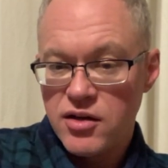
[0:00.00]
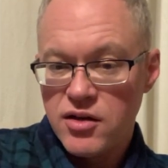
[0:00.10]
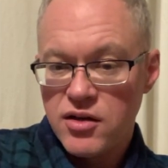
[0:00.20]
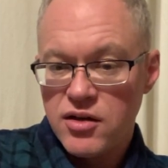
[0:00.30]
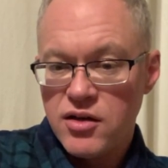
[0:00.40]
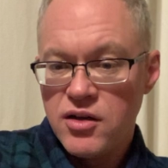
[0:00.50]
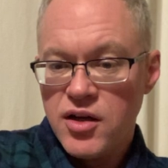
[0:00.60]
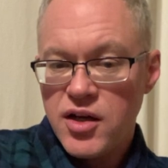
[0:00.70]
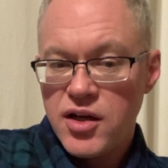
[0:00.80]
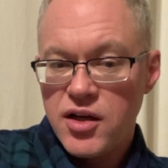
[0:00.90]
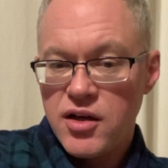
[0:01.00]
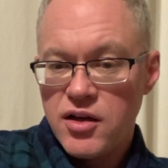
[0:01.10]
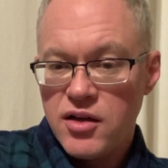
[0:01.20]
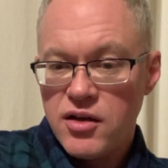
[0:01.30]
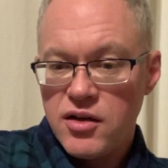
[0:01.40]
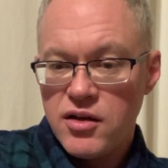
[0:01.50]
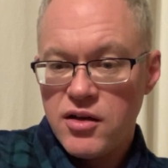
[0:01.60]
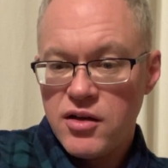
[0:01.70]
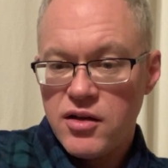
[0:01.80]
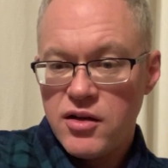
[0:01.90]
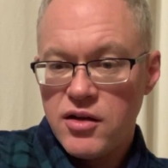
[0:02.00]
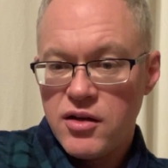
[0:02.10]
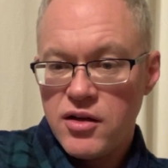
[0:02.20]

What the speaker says: (silence)